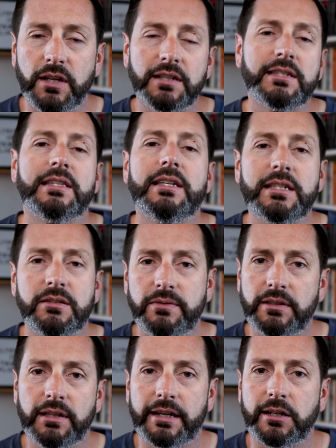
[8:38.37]
Does this
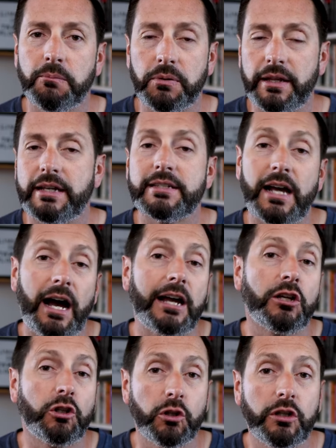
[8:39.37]
feel like a place I
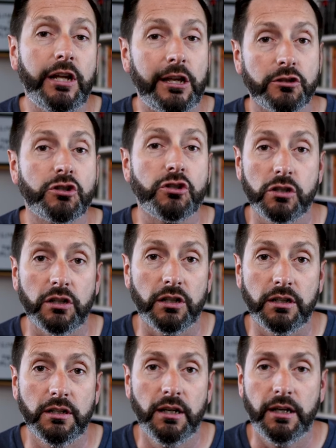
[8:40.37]
could and
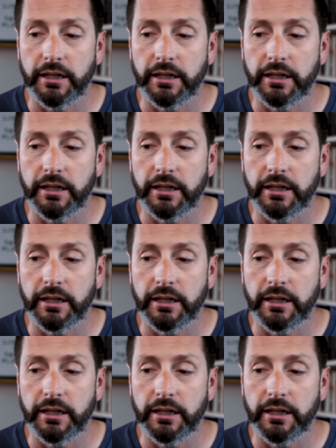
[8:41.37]
should